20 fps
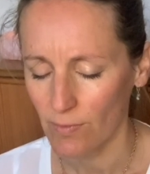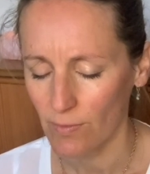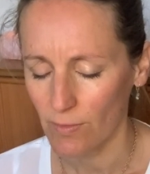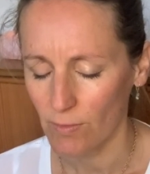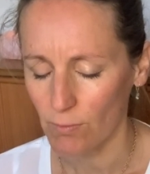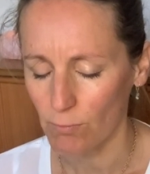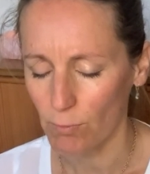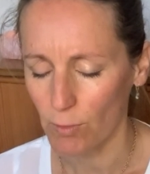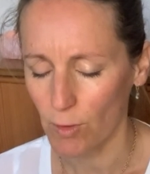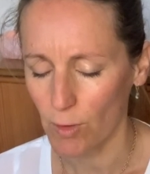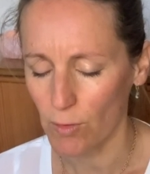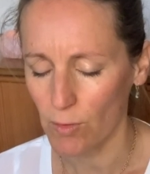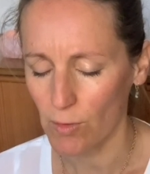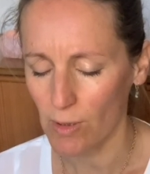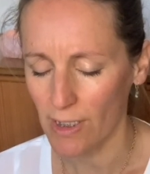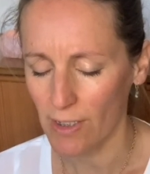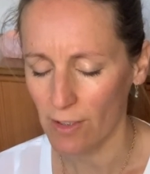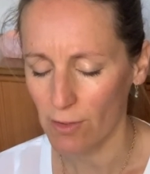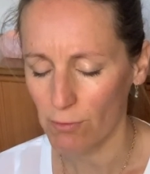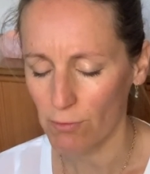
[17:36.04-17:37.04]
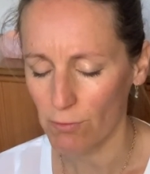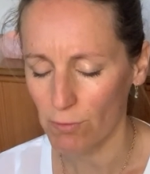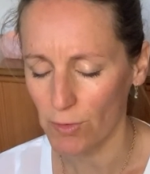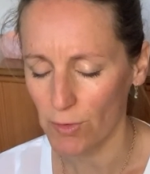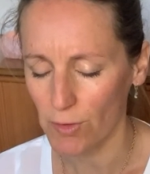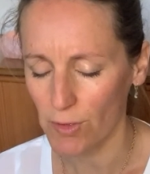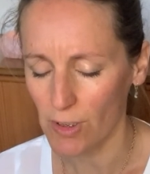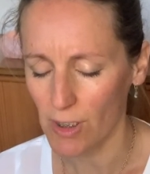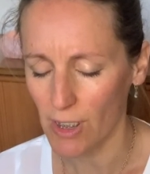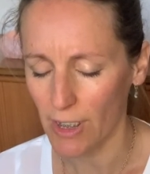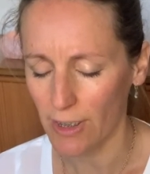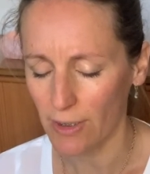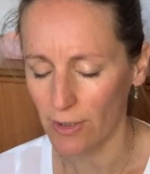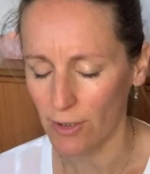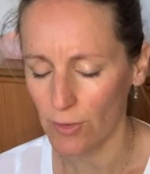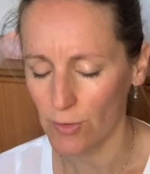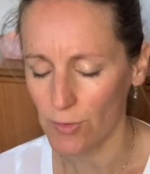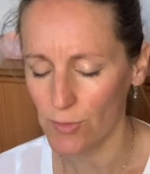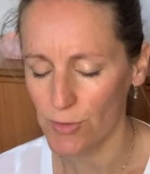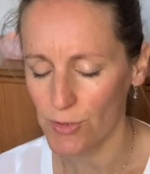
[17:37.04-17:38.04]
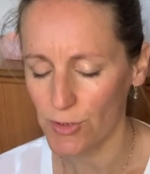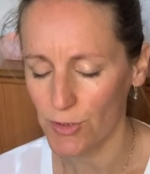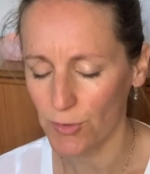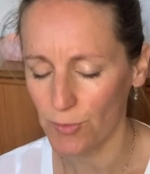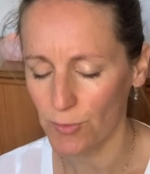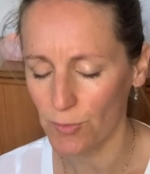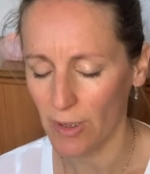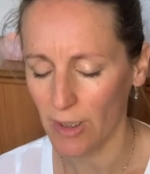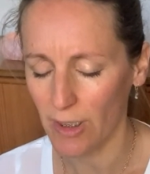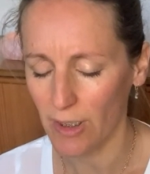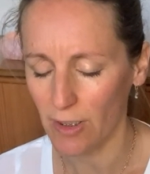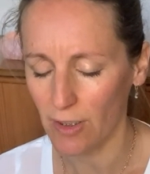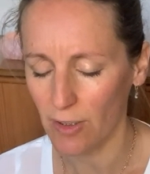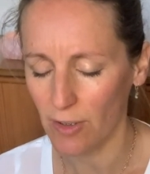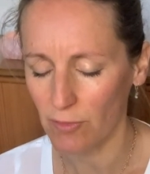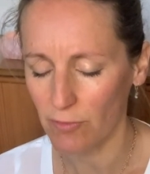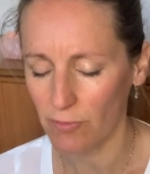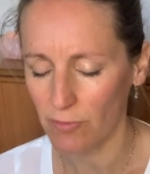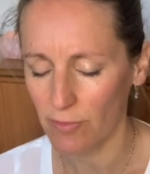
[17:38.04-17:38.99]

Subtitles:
rolling through you like an ocean wave.